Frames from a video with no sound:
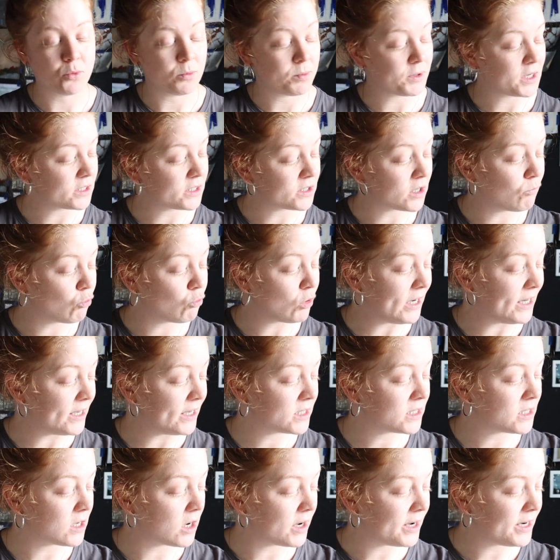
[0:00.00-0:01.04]
because I'm really
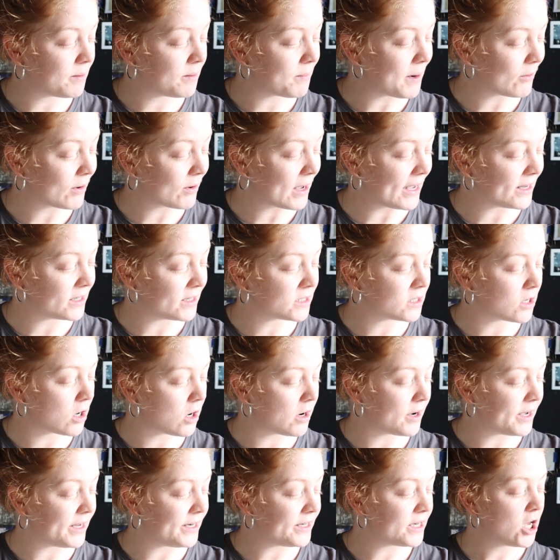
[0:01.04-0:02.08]
excited about getting
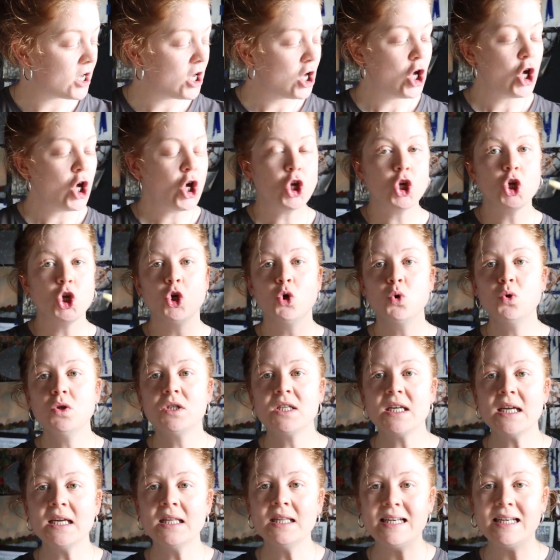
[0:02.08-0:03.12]
started.
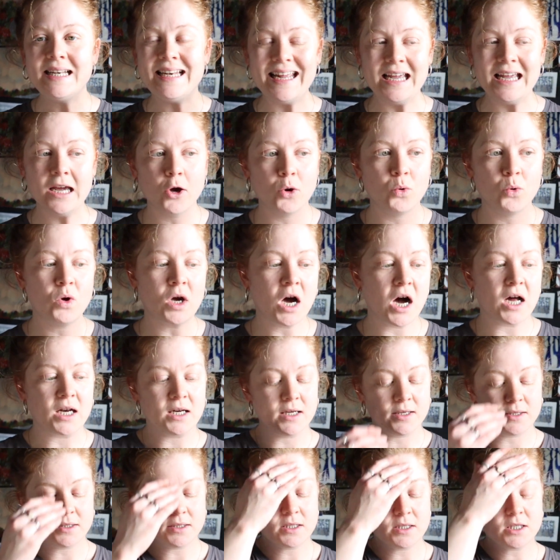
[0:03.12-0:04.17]
Using the neo
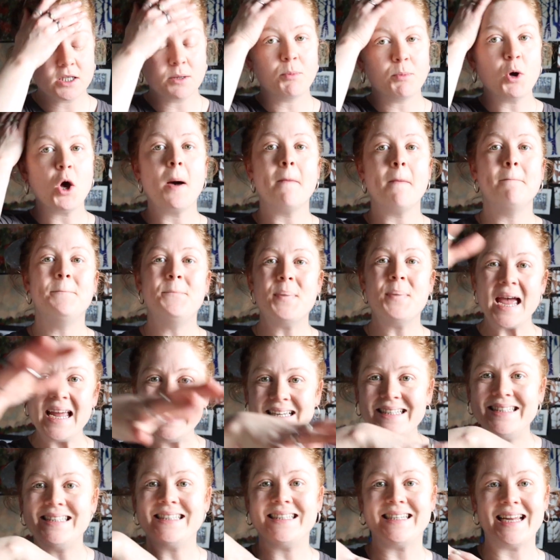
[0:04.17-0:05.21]
colours to put a
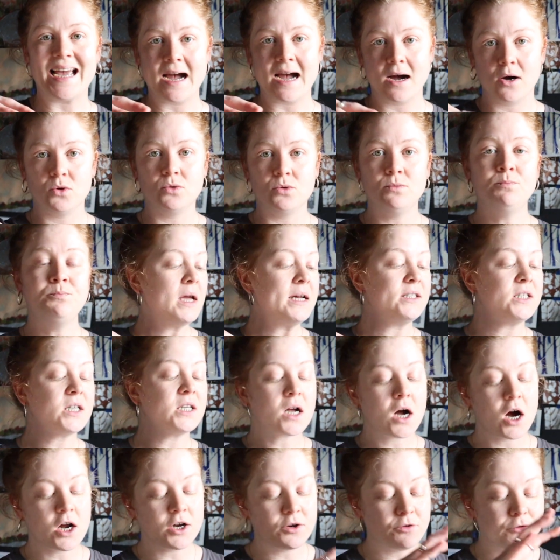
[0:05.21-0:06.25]
base down and to
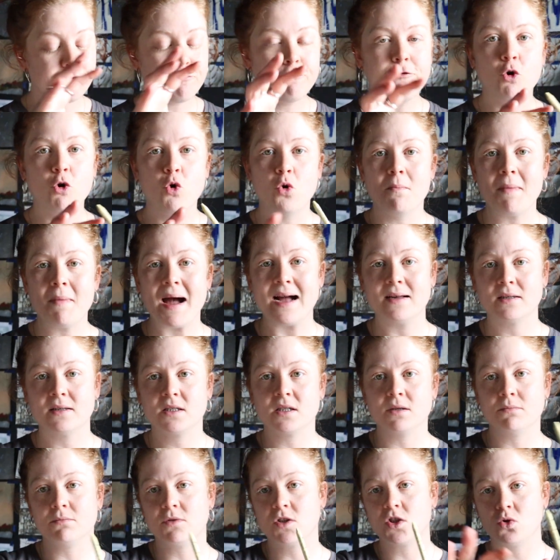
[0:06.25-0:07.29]
kind of format
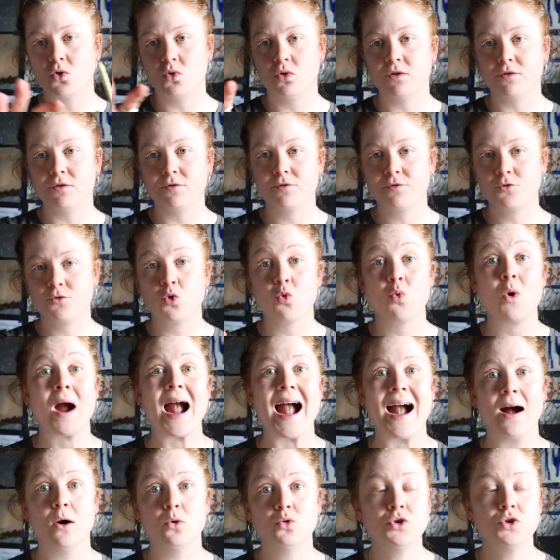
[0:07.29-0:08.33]
some sort of
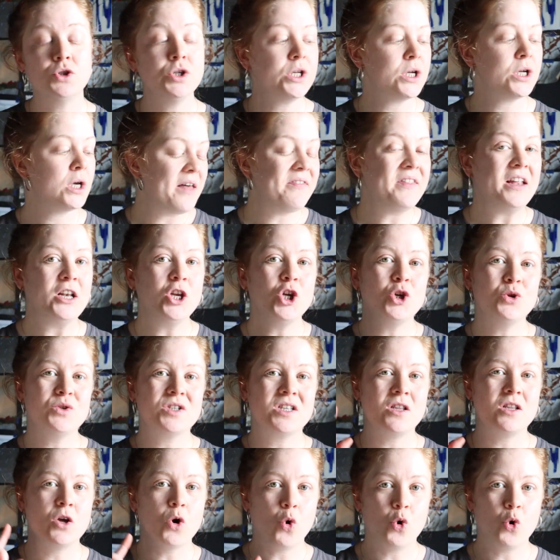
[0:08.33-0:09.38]
ground, and then
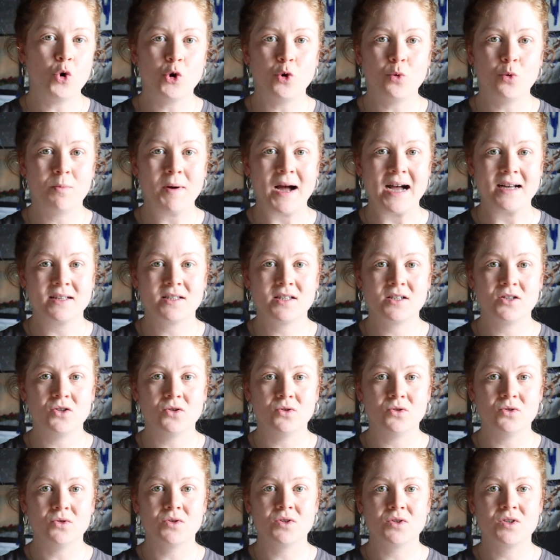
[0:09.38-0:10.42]
using the oil
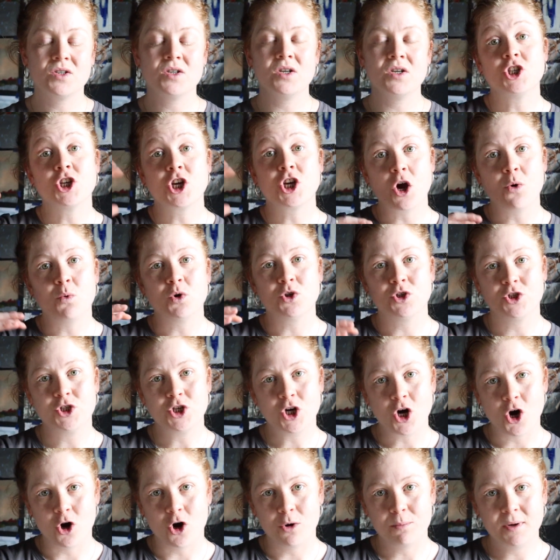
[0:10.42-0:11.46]
pastels to go on
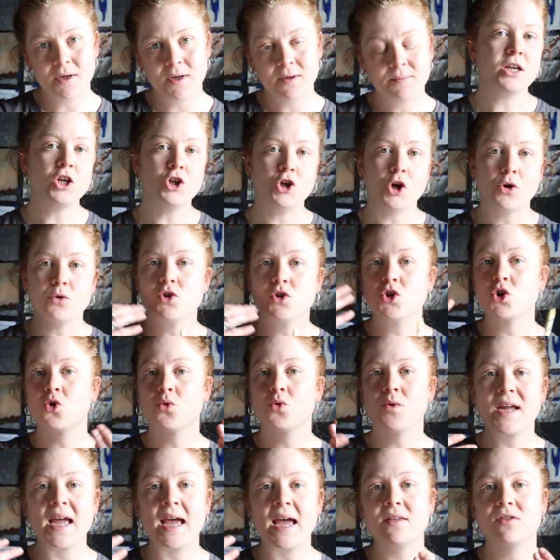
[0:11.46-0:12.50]
top, you know, to
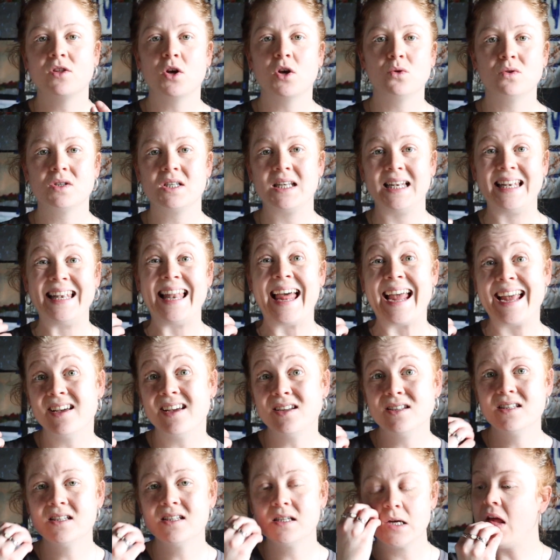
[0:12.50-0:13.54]
create those
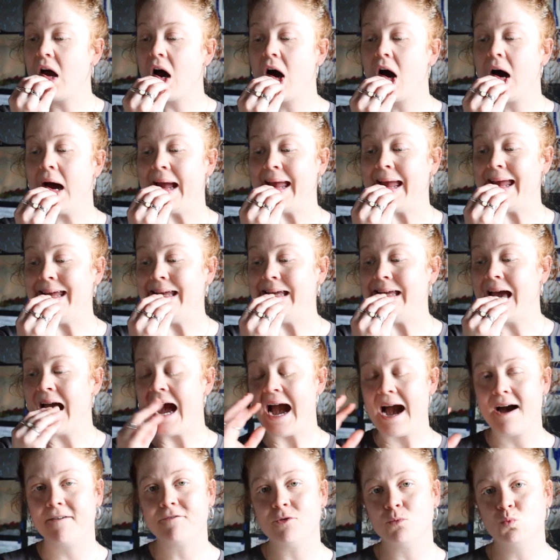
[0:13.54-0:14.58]
layers. I
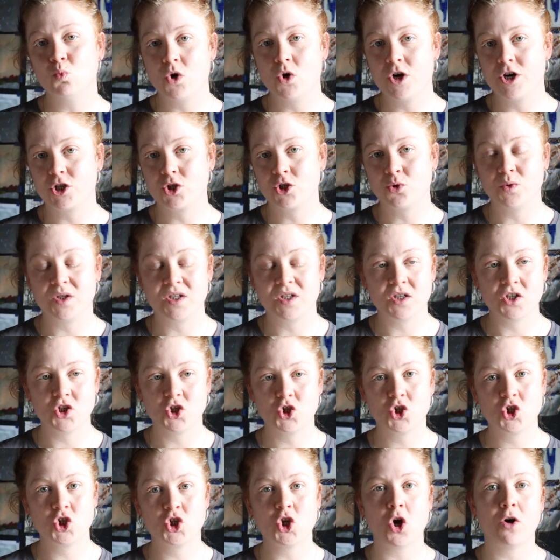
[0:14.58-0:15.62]
haven't worked with
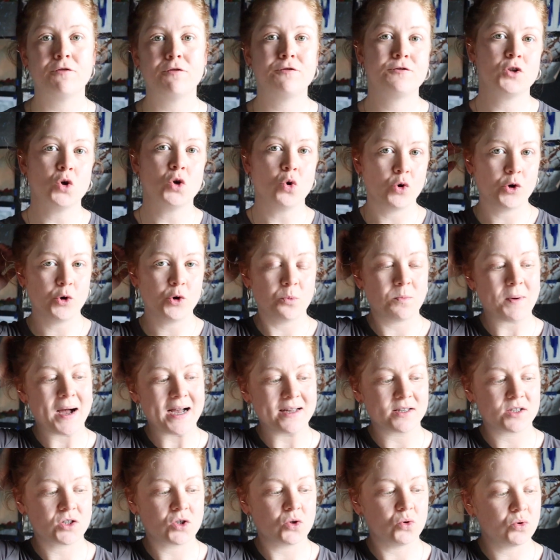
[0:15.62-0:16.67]
such soft oil
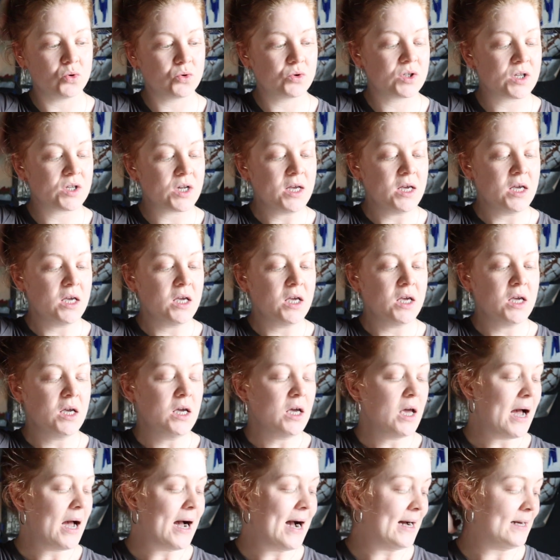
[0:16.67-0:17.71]
pastels,
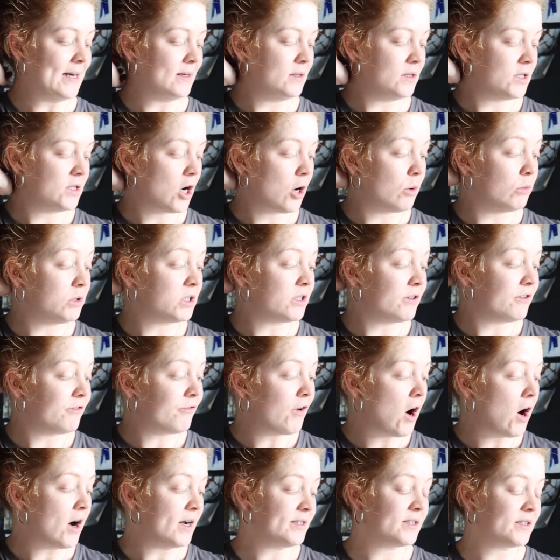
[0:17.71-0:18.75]
and I was
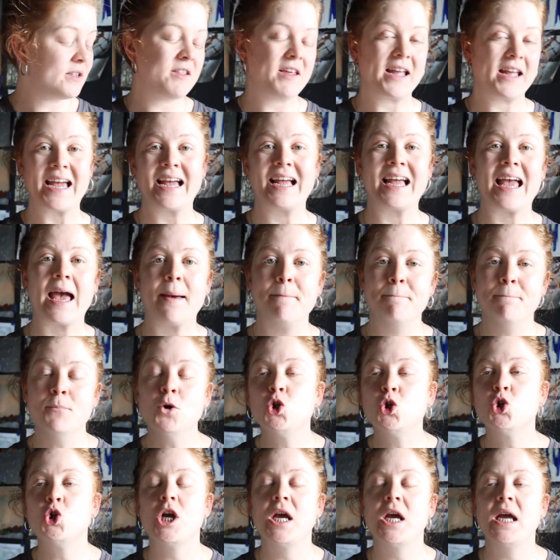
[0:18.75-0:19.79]
advised that they can get
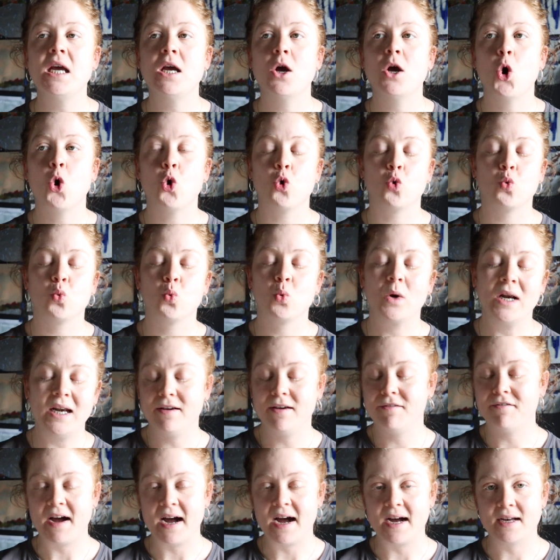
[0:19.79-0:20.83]
mushy really
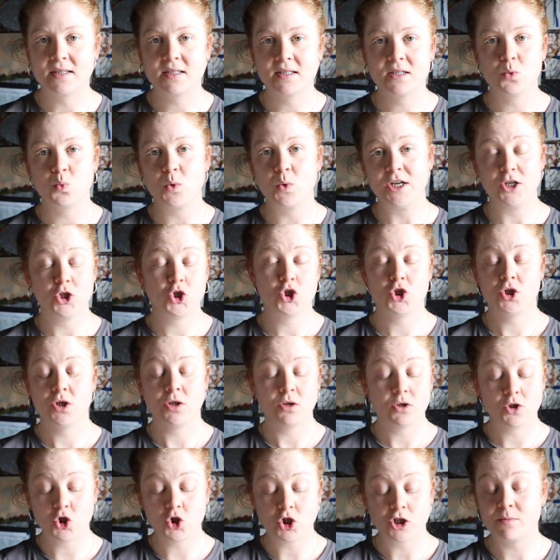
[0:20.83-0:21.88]
fast,
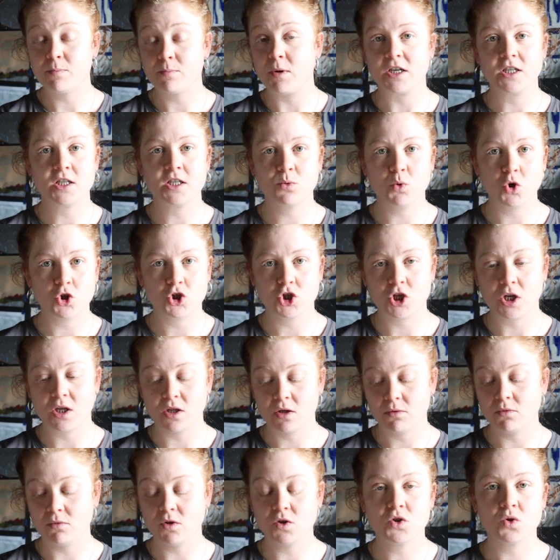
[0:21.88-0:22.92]
which just by swatching
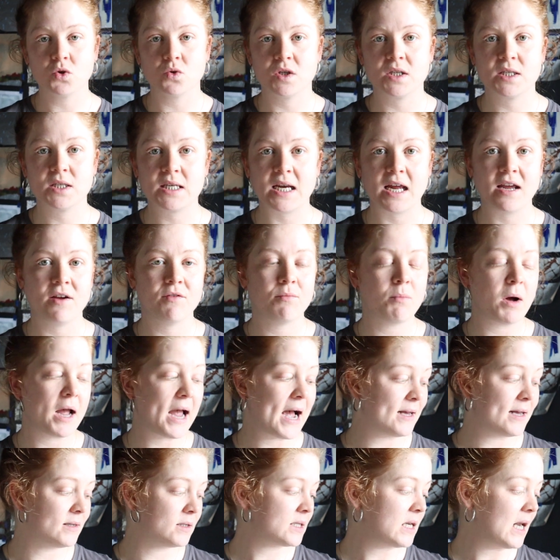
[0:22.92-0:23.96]
them, you saw the state of my
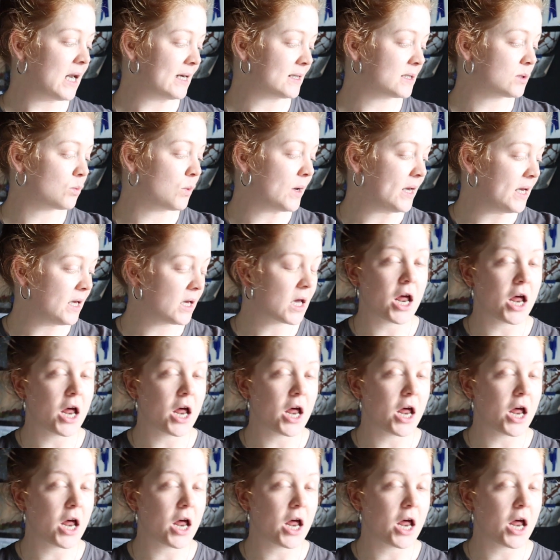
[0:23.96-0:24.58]
hands last week.